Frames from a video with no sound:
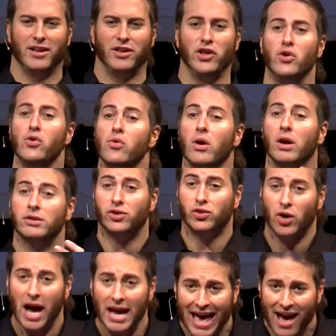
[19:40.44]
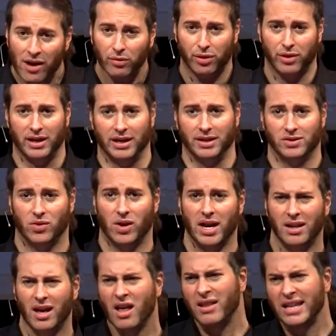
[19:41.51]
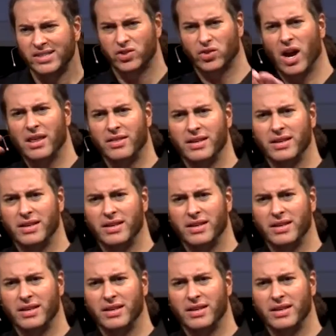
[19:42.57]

You try out things, right? Oh, let's try